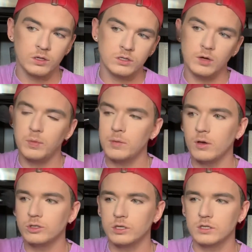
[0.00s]
Stippling
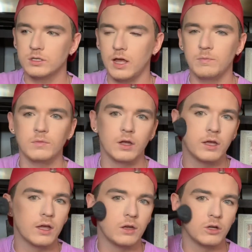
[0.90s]
motions, because I'm,
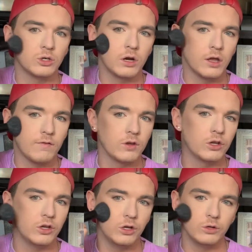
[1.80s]
again, not trying to have a
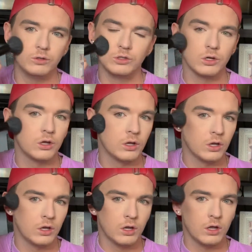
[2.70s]
huge,
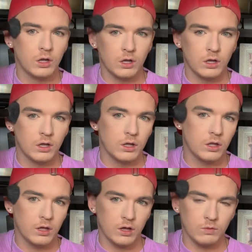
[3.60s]

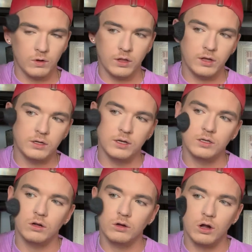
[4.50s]
like a really
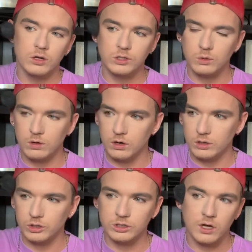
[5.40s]
detailed
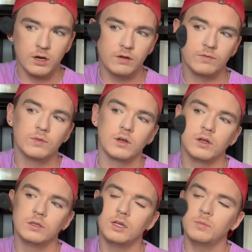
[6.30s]
contour. Just kind of
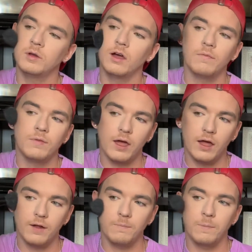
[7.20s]
gonna deepen up
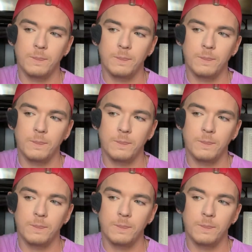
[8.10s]
that.